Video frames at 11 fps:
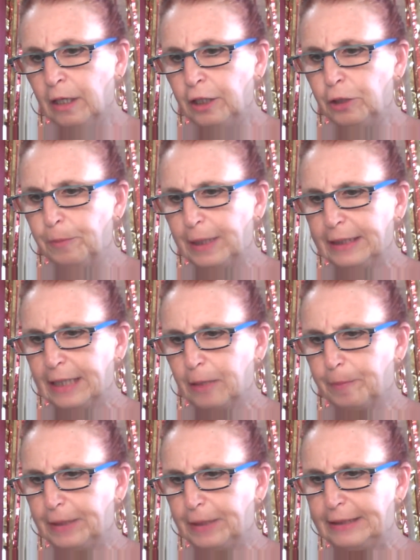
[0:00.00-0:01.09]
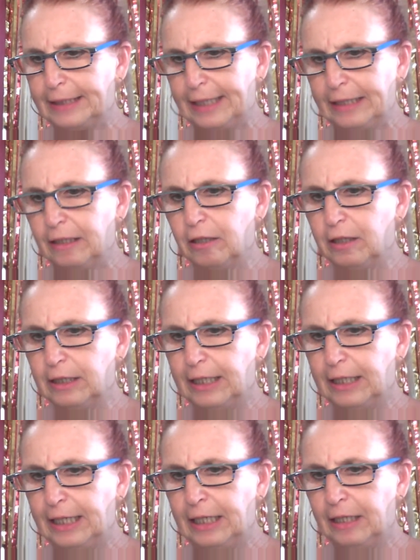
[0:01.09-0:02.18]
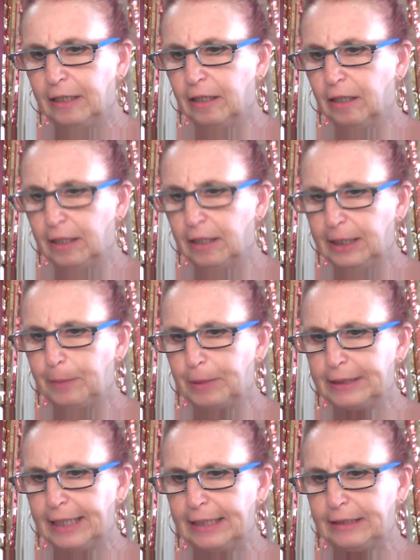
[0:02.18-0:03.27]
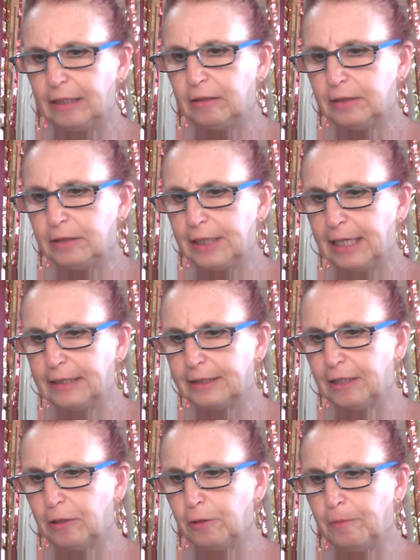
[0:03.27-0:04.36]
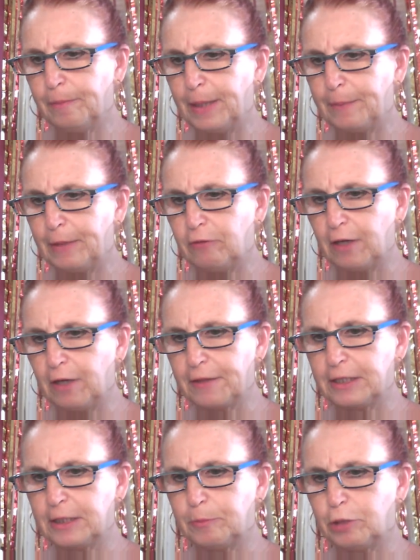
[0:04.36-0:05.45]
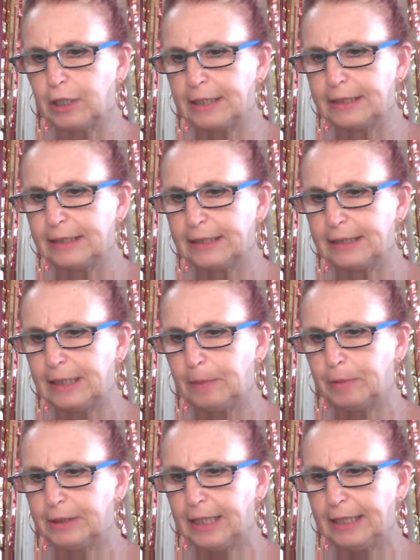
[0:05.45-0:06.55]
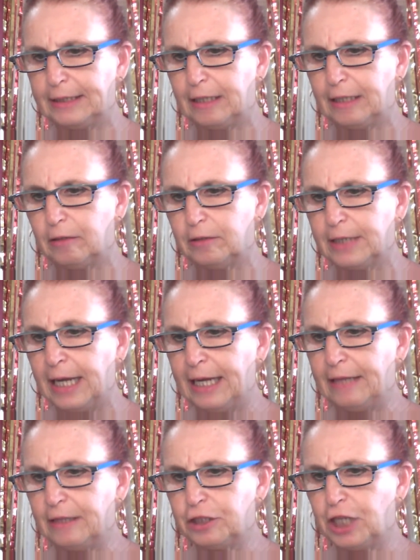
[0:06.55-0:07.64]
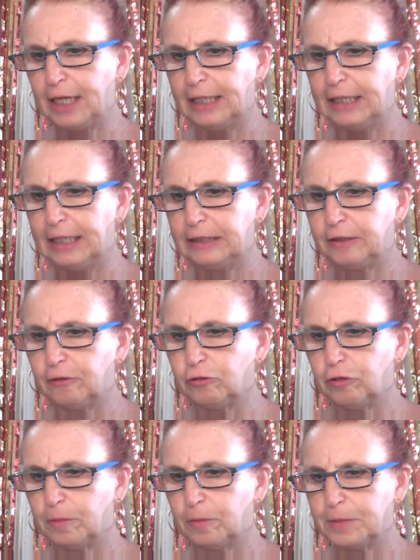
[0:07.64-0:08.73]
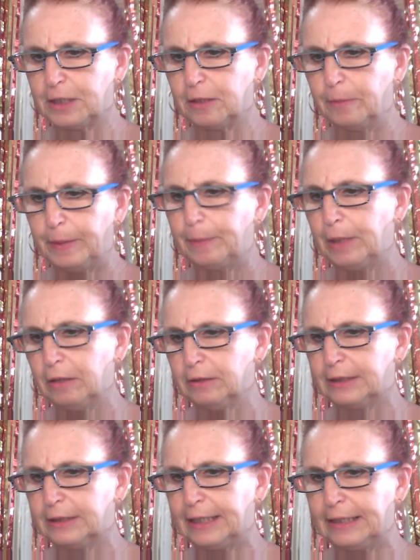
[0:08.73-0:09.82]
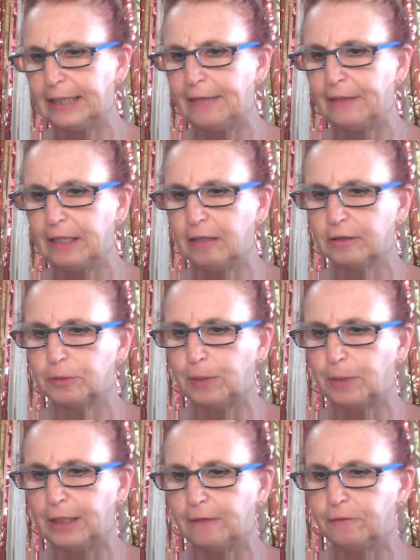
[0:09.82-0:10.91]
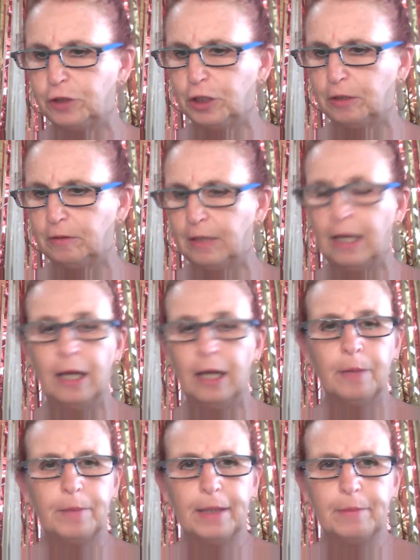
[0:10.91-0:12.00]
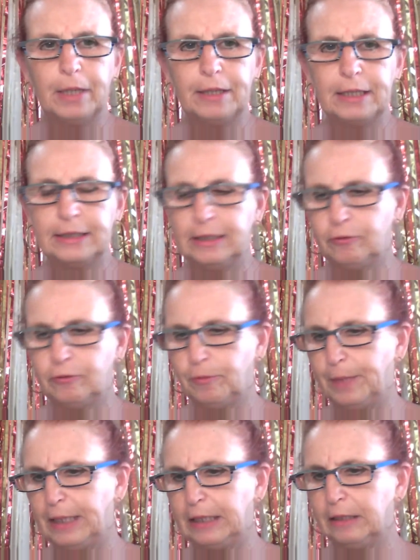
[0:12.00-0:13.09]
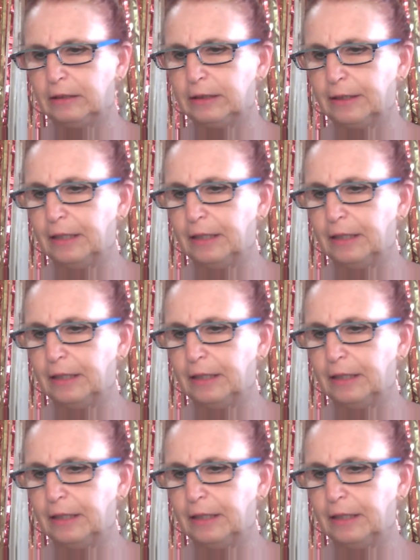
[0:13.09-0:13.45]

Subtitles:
You may now be digging early potatoes, and so may be rather surprised to see potatoes in the checklist of crops that can be planted in the last week of June. Bear in mind this is from England.